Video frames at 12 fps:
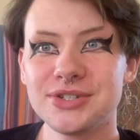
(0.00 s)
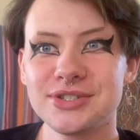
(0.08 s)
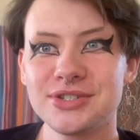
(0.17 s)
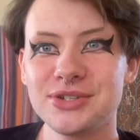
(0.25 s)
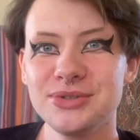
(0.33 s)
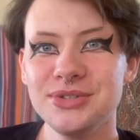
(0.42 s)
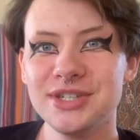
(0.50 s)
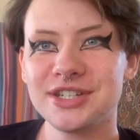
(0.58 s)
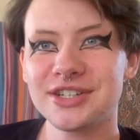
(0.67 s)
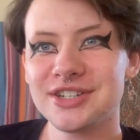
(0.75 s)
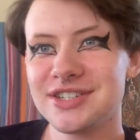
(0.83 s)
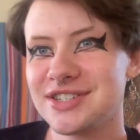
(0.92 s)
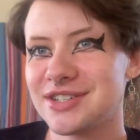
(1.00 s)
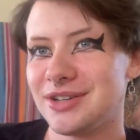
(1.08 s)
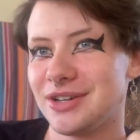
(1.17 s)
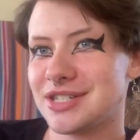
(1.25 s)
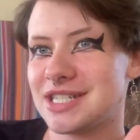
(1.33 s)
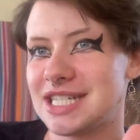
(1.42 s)
two years
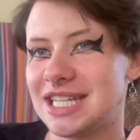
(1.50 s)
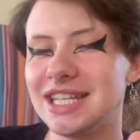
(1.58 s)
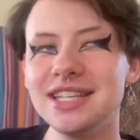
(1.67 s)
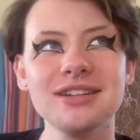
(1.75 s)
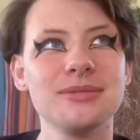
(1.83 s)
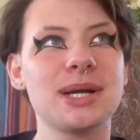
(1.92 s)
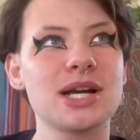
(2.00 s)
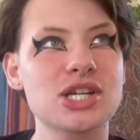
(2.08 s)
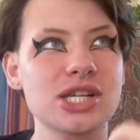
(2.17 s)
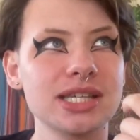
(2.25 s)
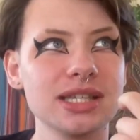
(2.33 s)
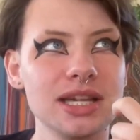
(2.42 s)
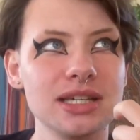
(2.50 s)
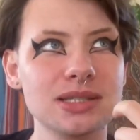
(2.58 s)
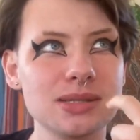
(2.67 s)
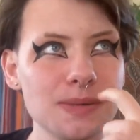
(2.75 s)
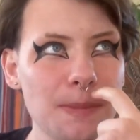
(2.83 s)
on T. I'm actually like